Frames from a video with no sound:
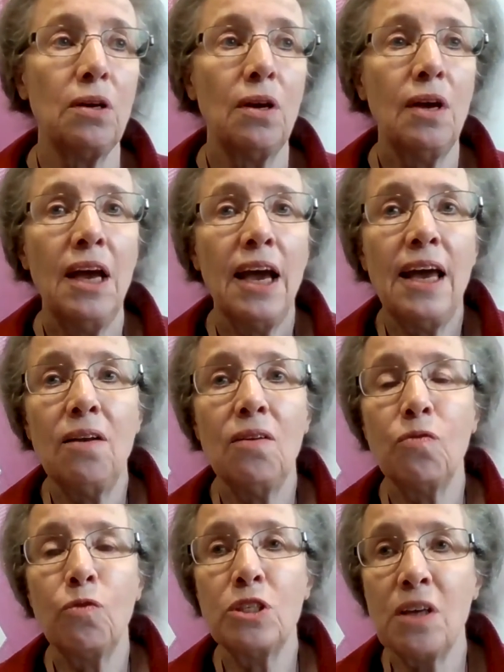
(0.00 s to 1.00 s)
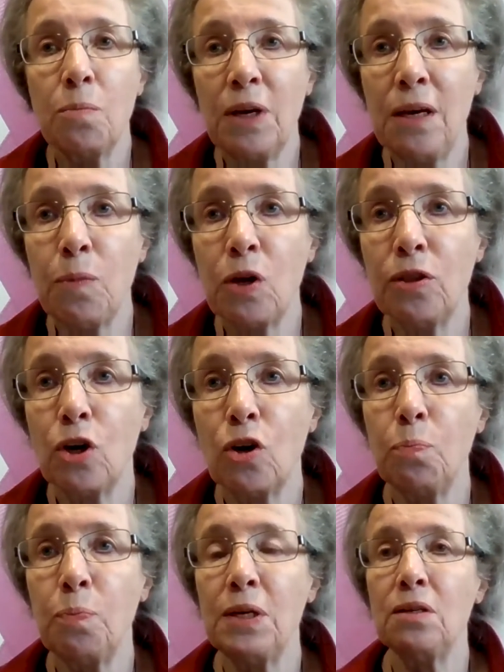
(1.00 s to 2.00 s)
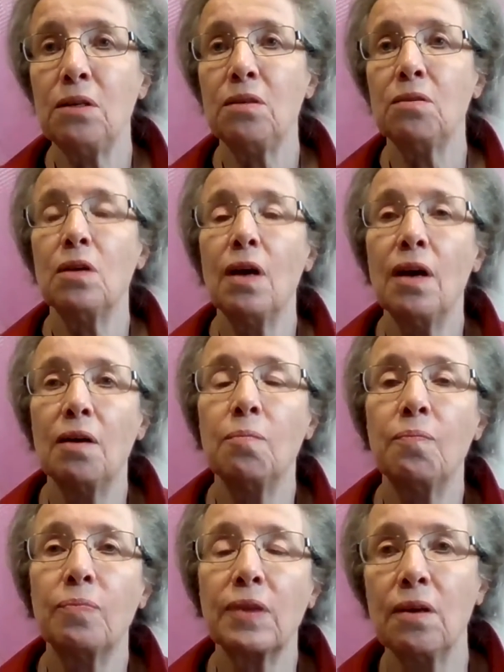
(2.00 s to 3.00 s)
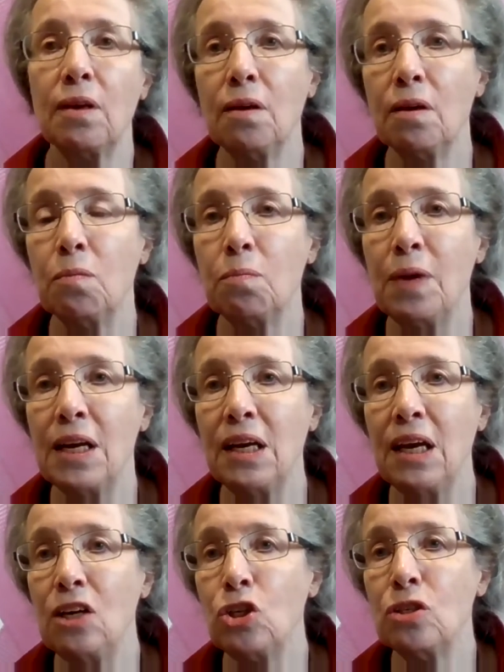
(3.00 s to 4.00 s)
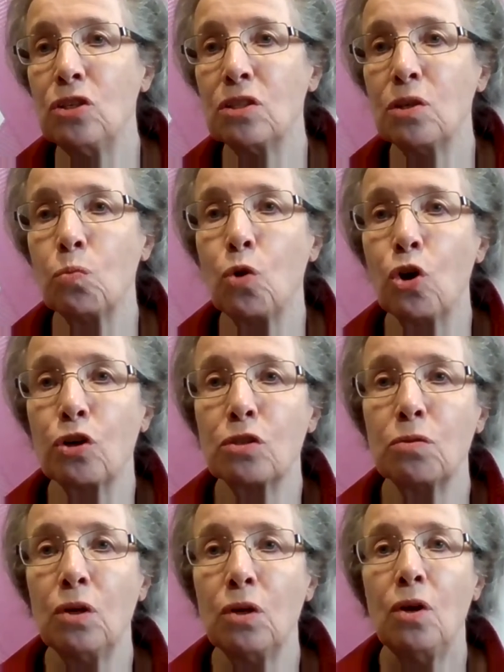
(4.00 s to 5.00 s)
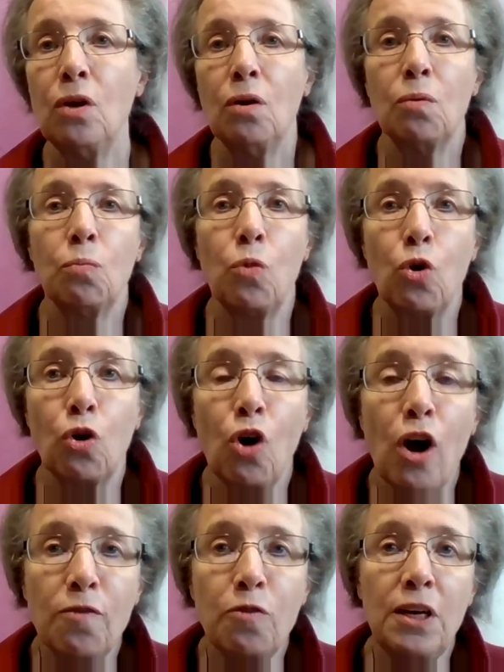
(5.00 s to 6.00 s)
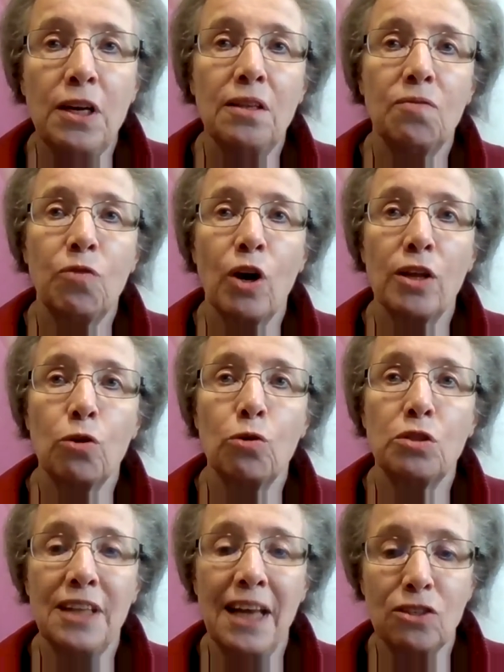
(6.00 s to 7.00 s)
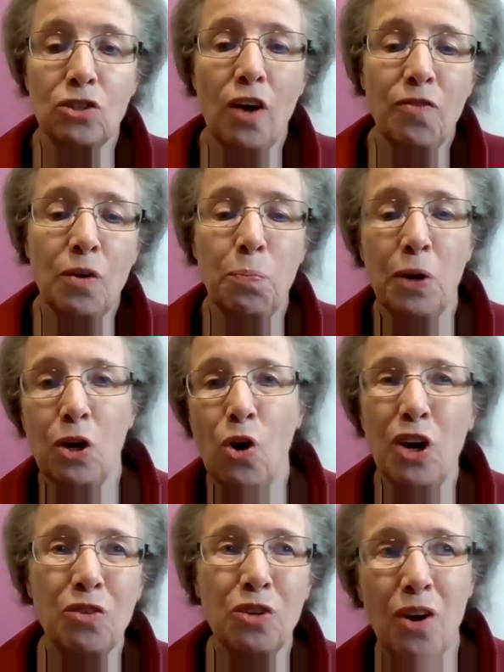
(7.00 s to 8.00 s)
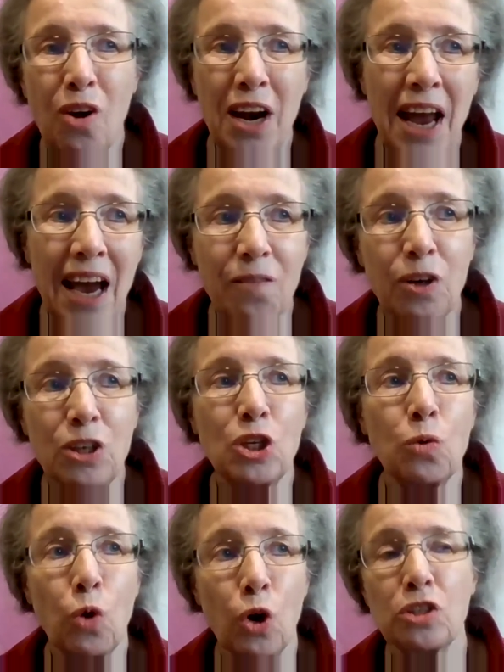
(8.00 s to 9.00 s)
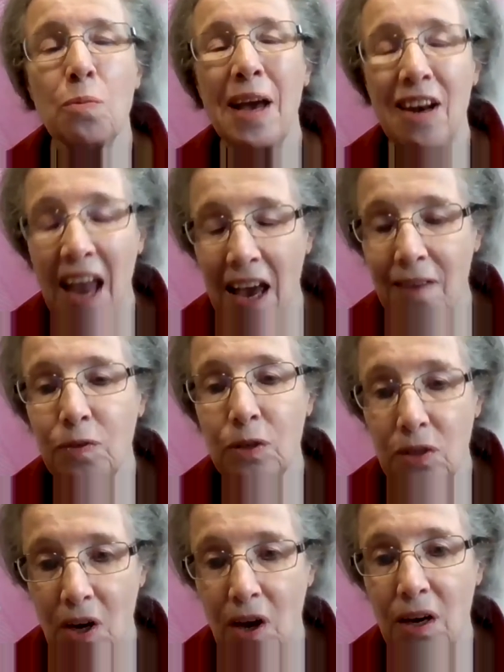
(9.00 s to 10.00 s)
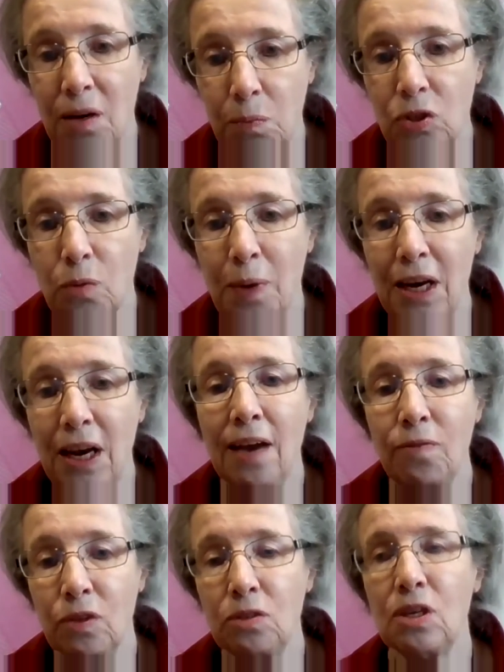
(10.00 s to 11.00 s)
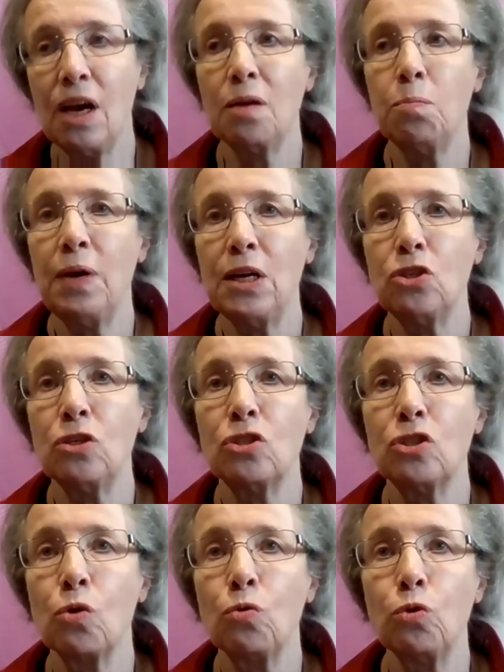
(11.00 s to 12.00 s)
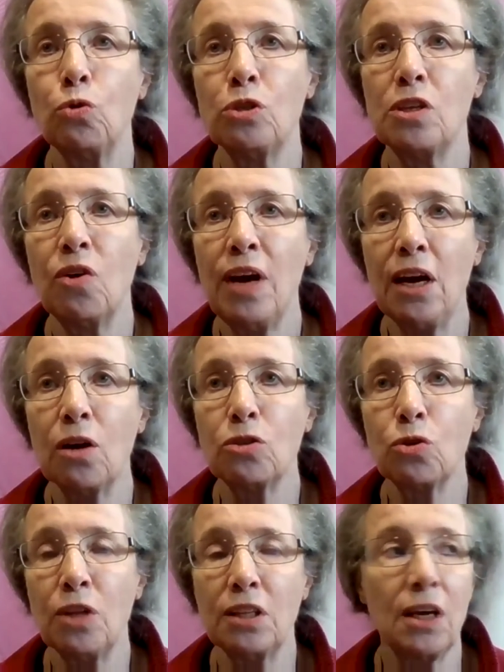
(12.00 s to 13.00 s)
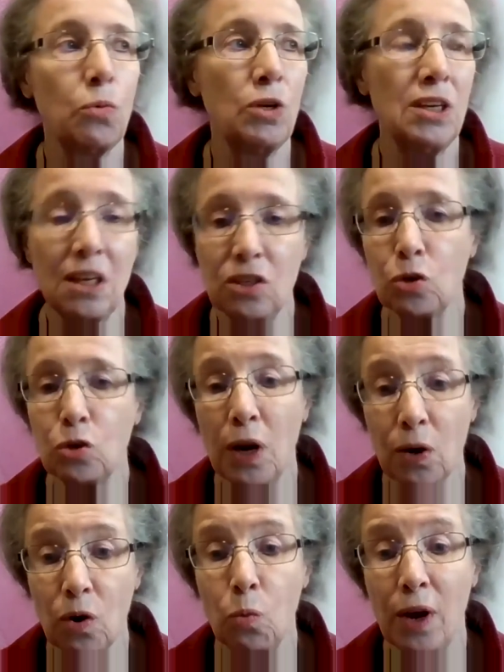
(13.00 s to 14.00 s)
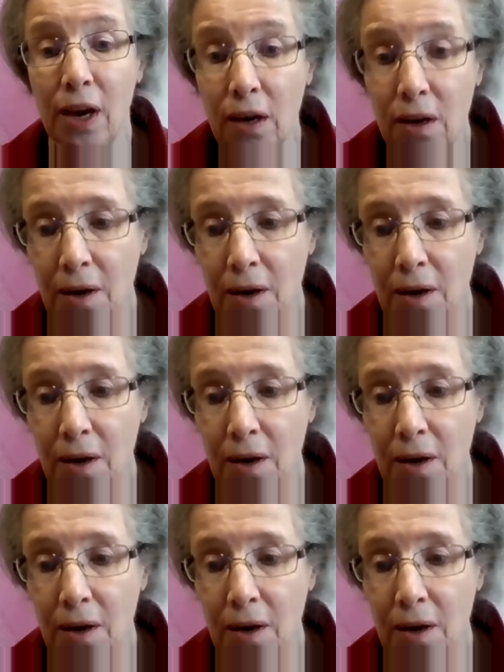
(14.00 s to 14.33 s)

And for some chemotherapy medications, it works more often, and then for others less often. But on average, it works about half the time. So about half the time, patients don't lose their hair so that they would need to wear a wig.